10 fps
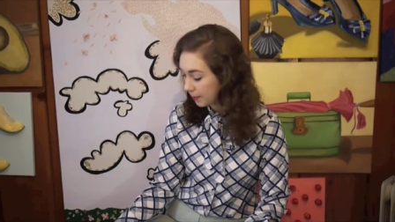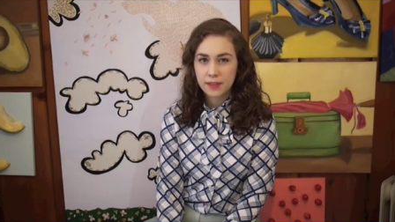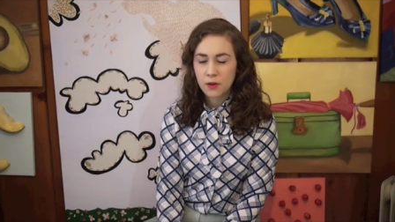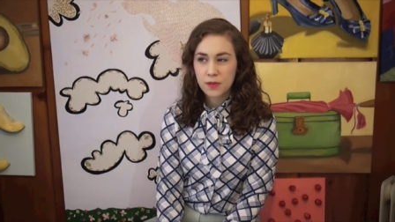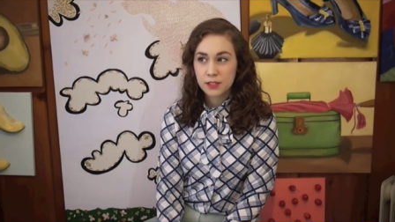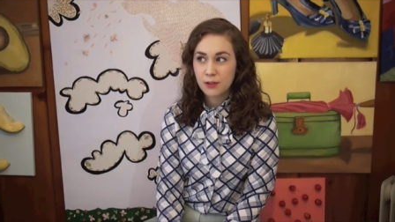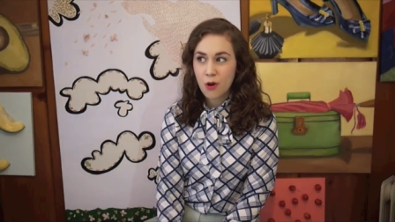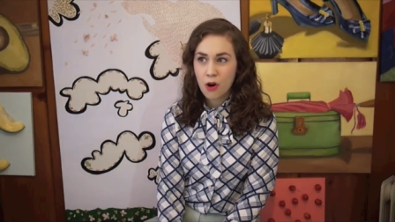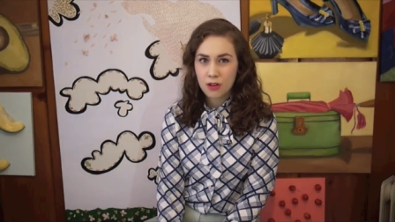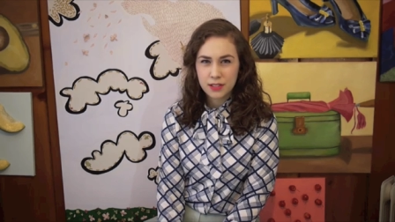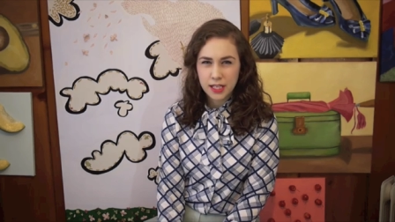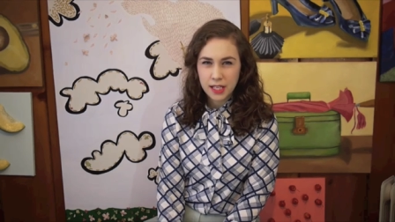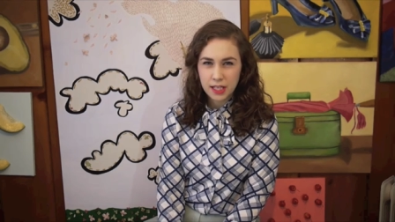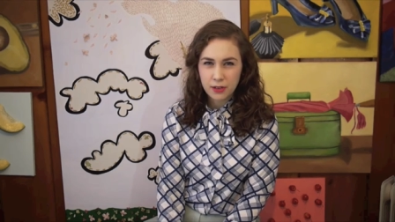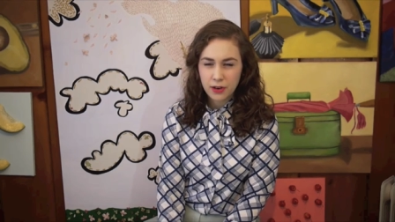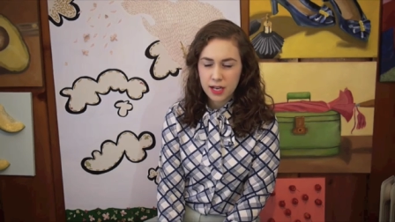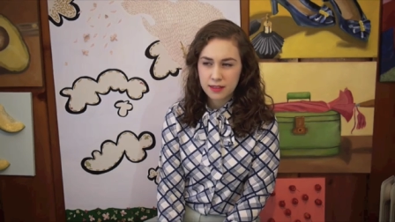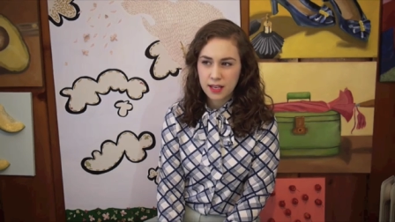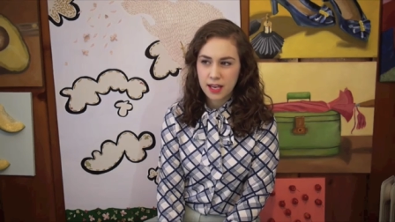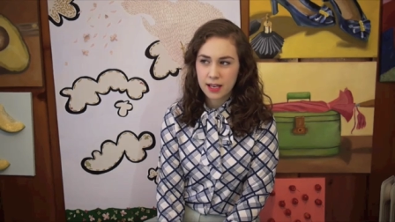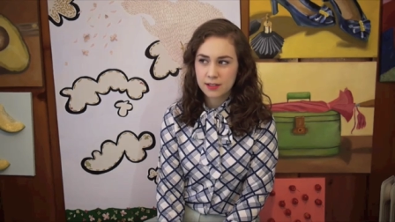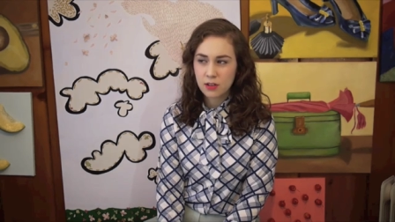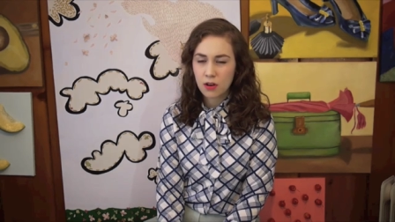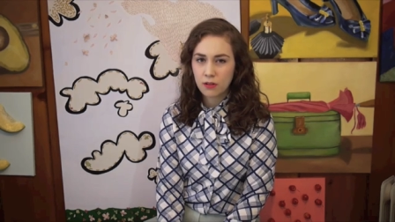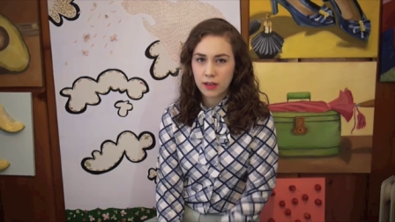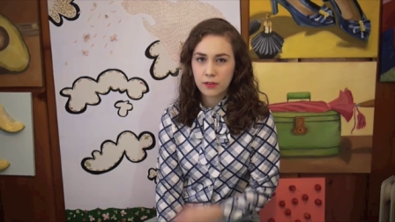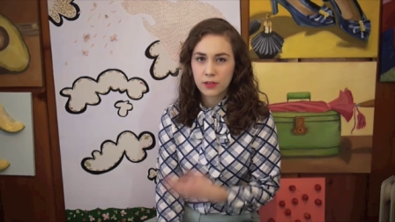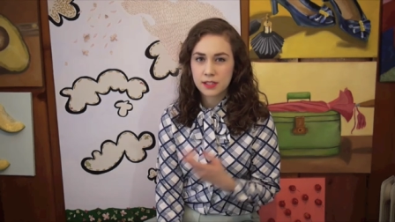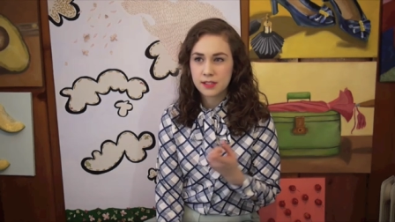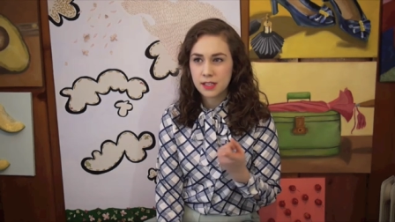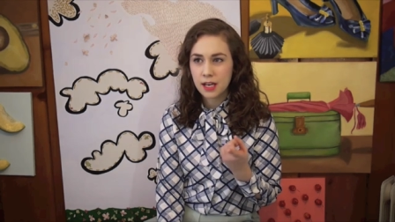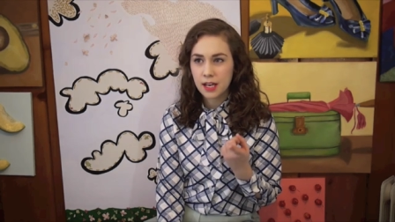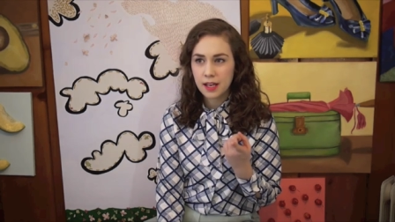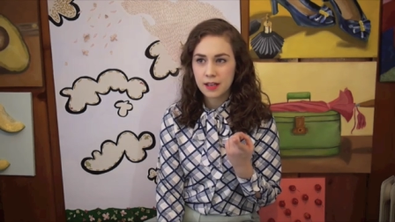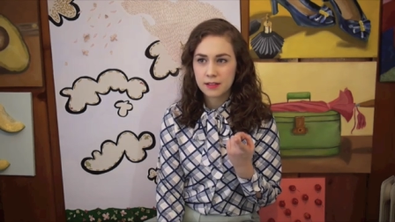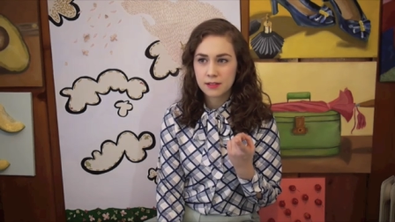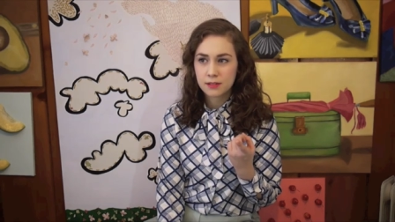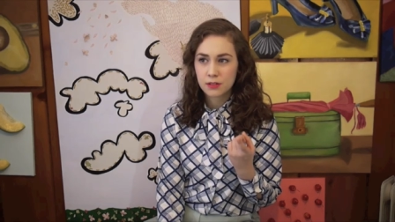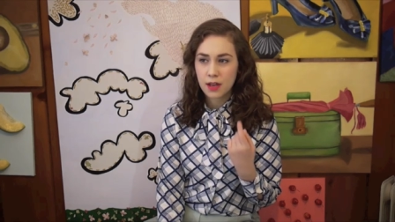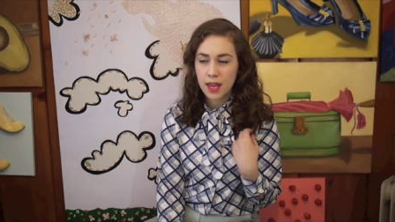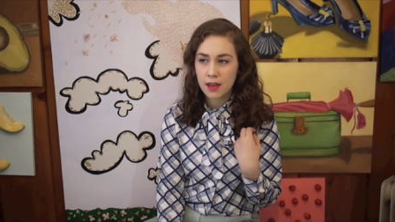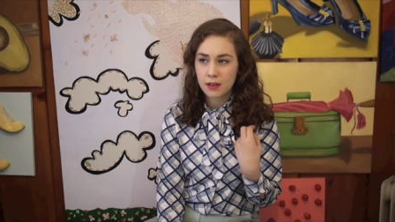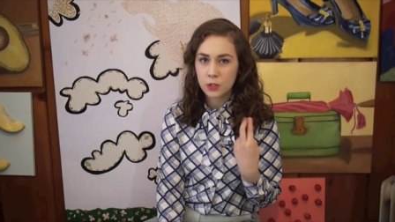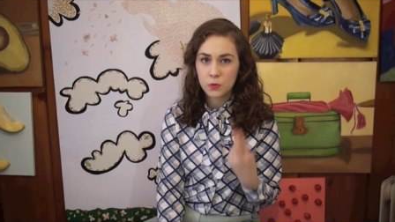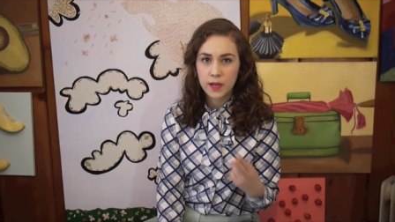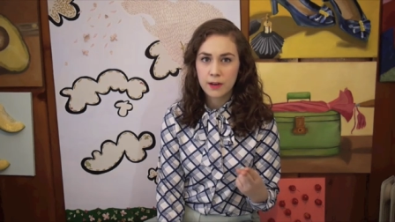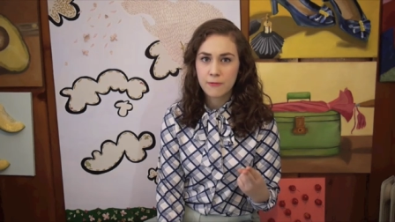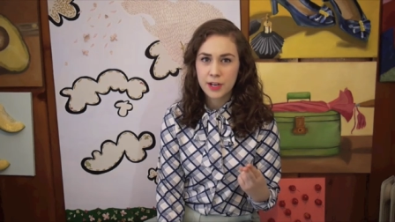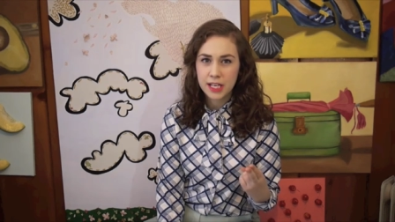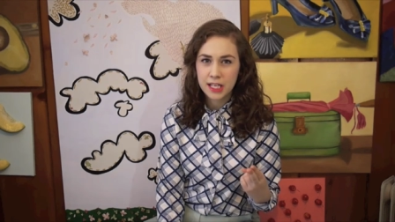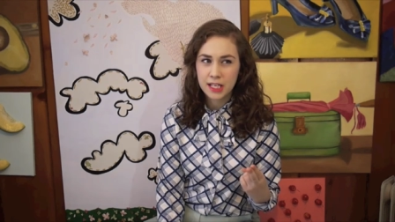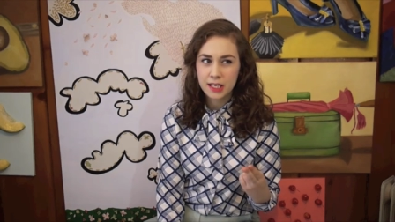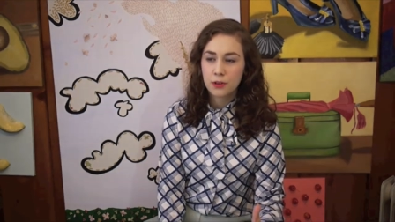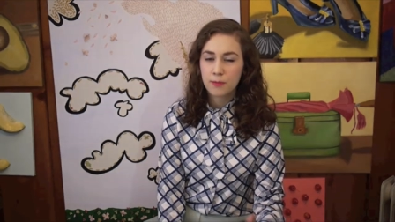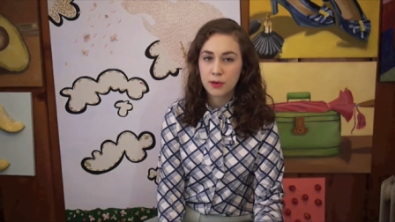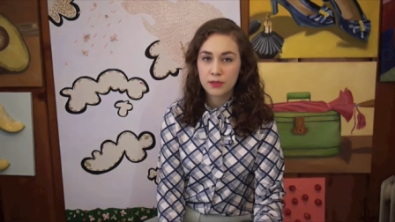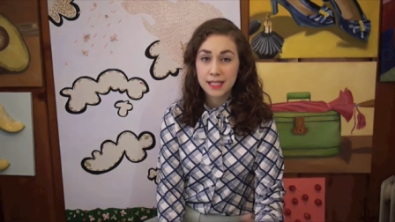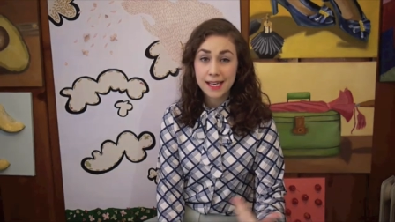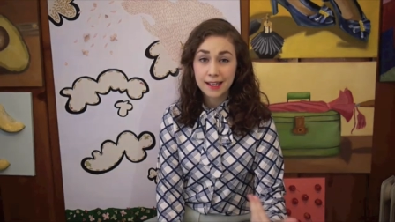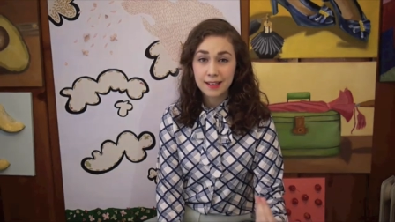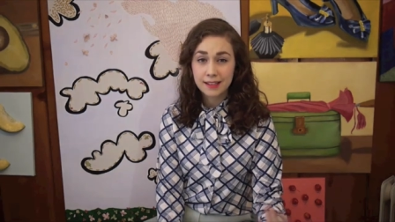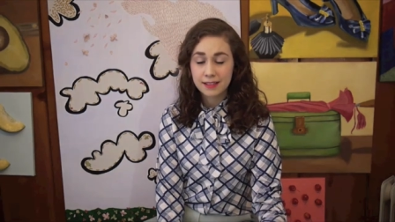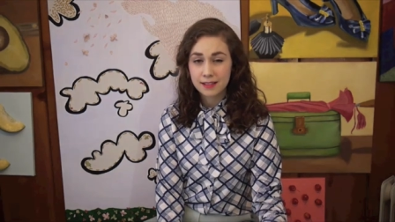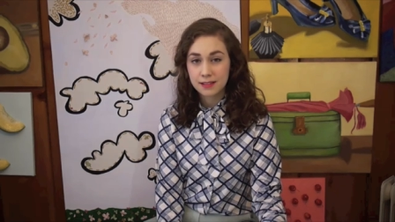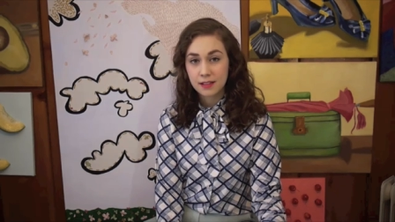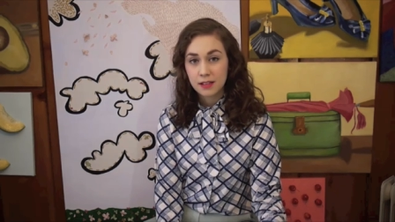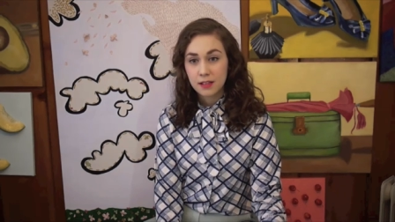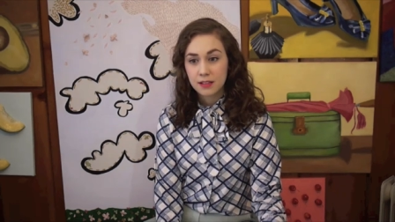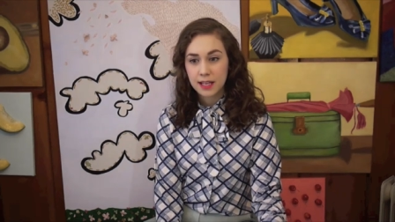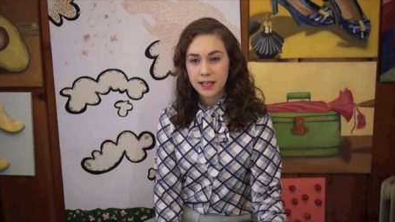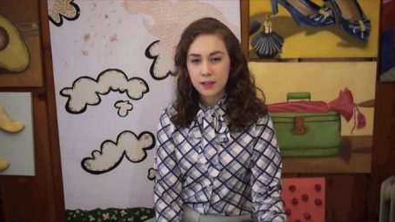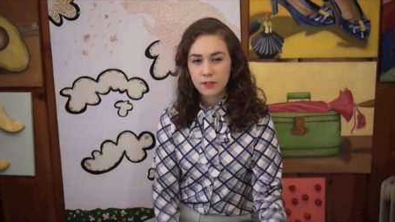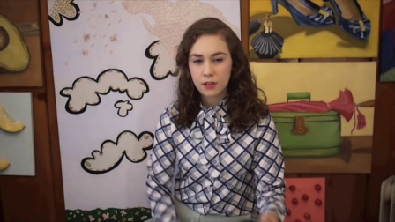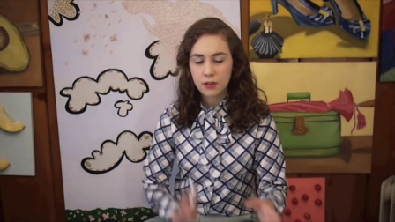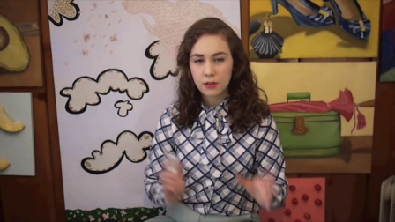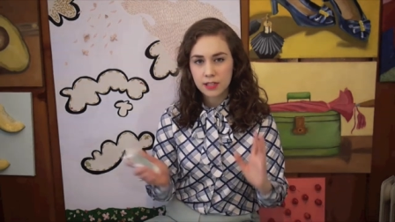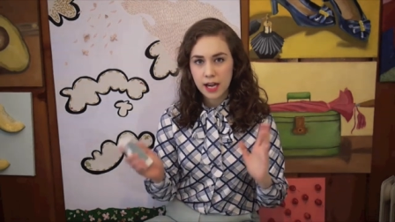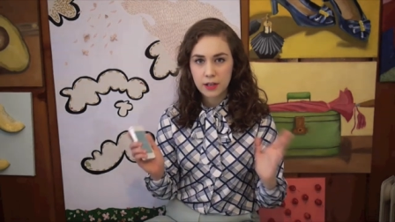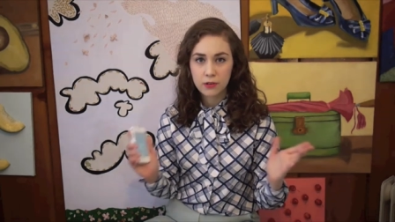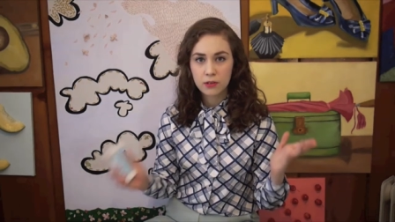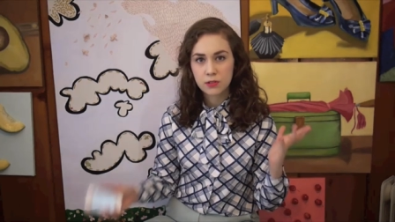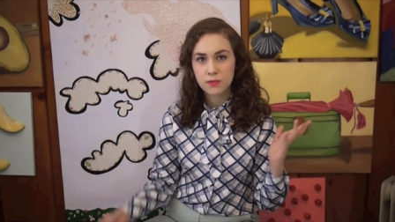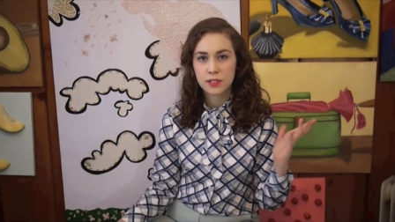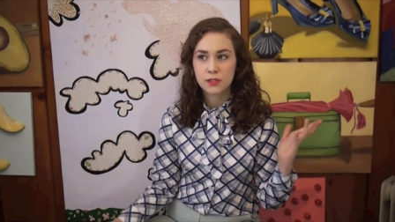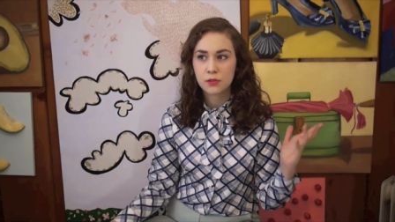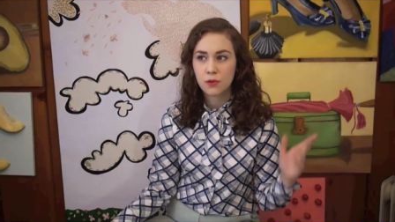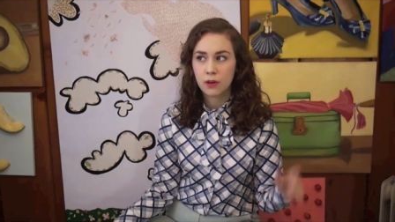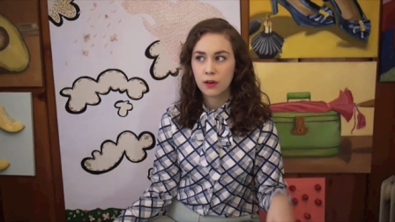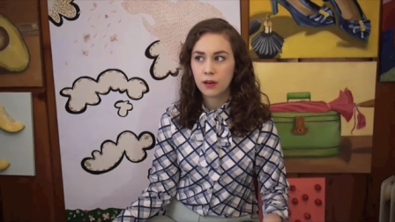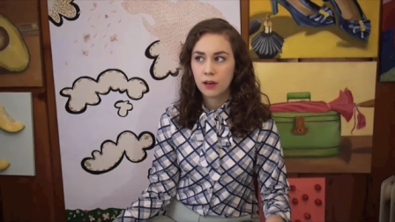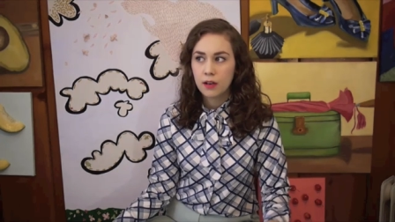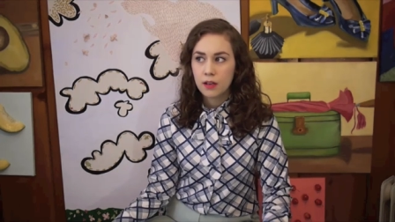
There was no Aldi or anything. It's all like Gristedes and Duane Reade. Your bodega is like a little tiny grocery store